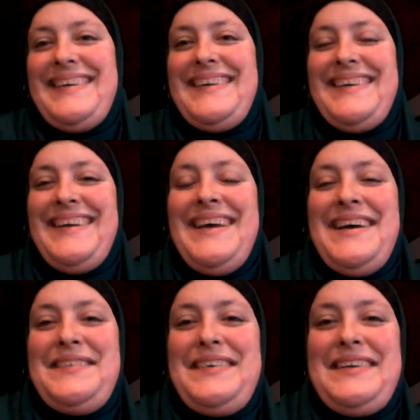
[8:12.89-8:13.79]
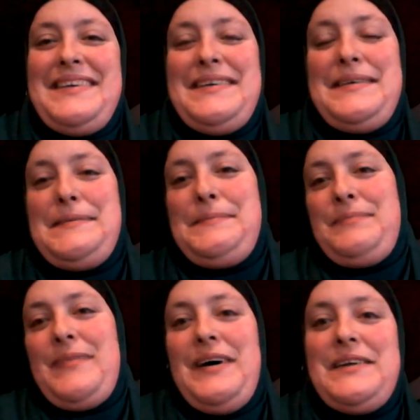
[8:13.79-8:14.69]
we're gonna
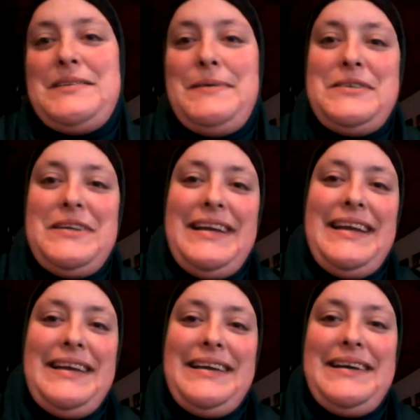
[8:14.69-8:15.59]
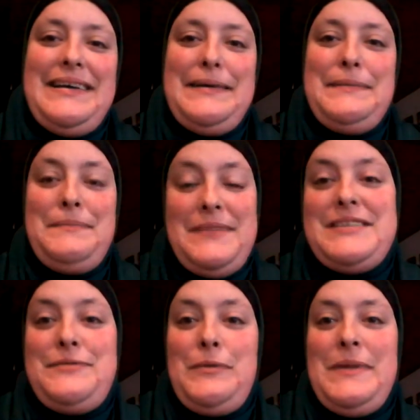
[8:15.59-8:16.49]
also be drinking. This
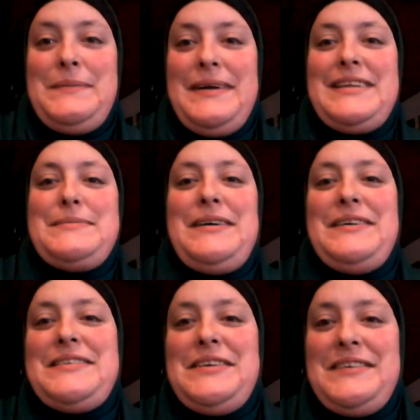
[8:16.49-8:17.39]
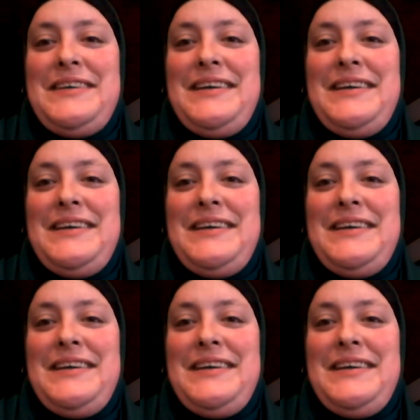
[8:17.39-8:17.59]
is for me and my husband also.